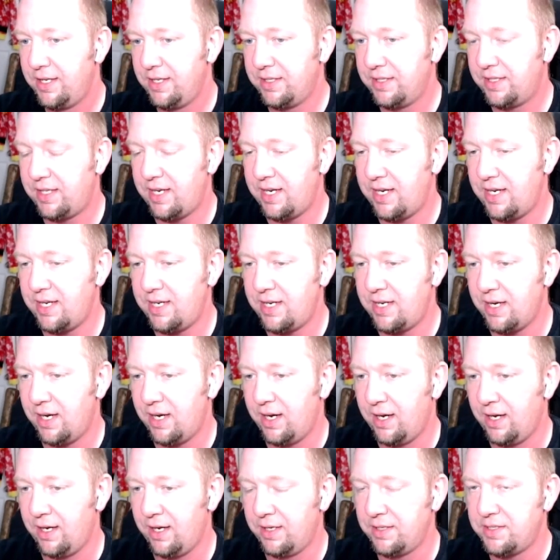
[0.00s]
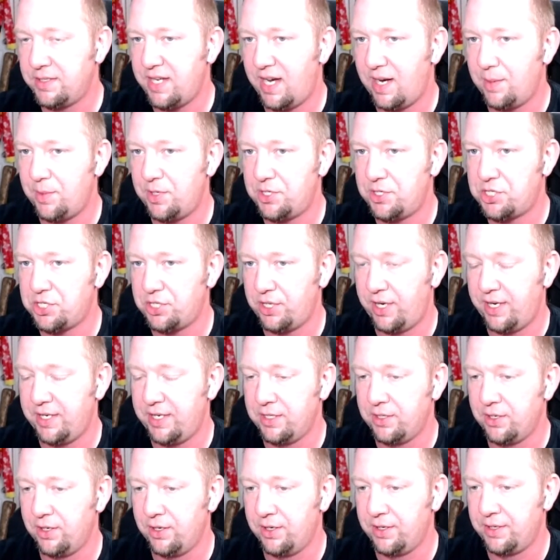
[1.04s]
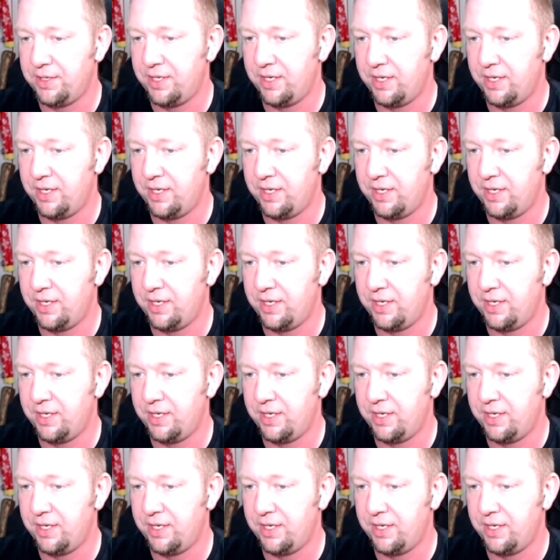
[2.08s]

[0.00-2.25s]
the uh, damage trainer on